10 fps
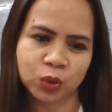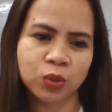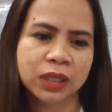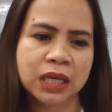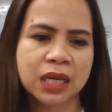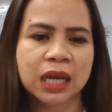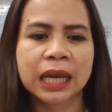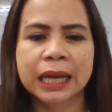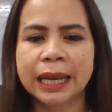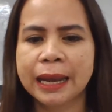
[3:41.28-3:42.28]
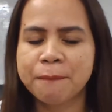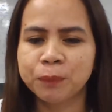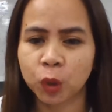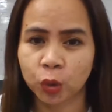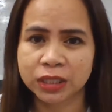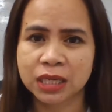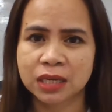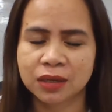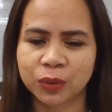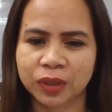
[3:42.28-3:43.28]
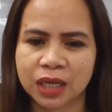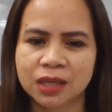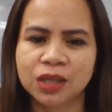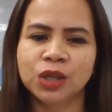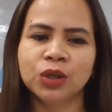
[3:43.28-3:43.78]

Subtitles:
to the employee. Okay?